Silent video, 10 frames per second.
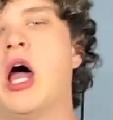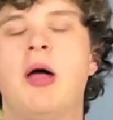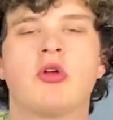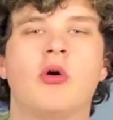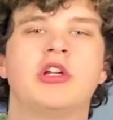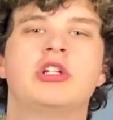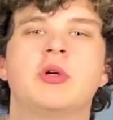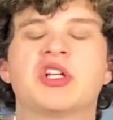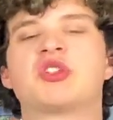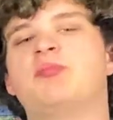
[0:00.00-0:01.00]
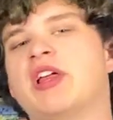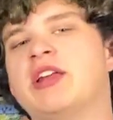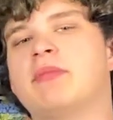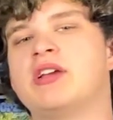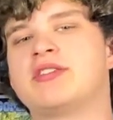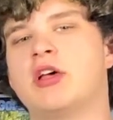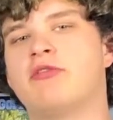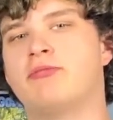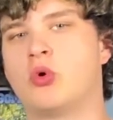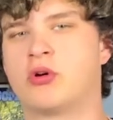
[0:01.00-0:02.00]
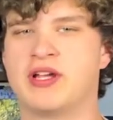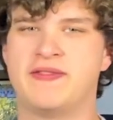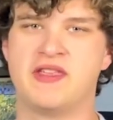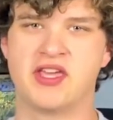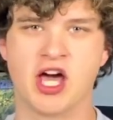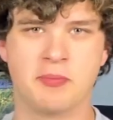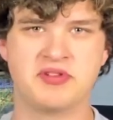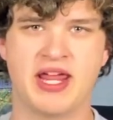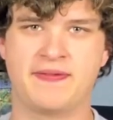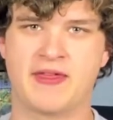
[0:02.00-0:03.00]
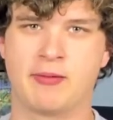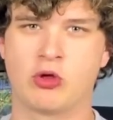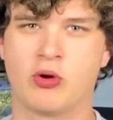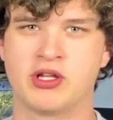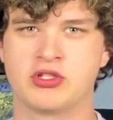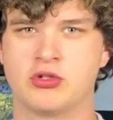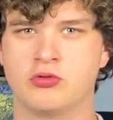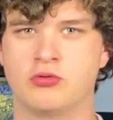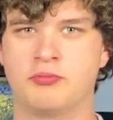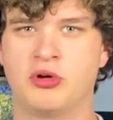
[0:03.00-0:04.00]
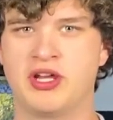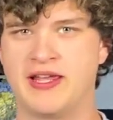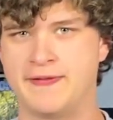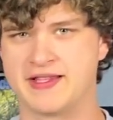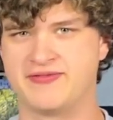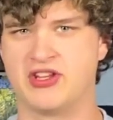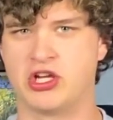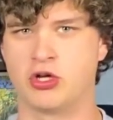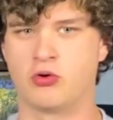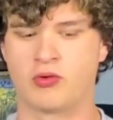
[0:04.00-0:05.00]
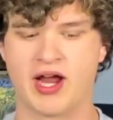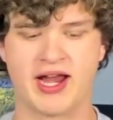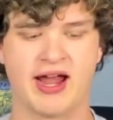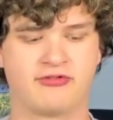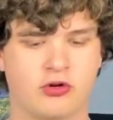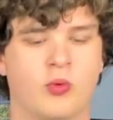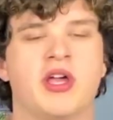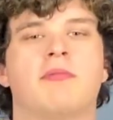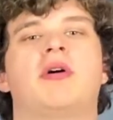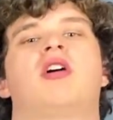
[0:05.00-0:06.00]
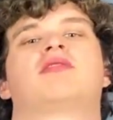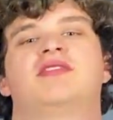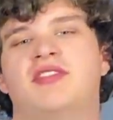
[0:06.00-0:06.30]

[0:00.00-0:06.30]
I'm going to explain myself more in the update that I'm going to put in this video right after we unbox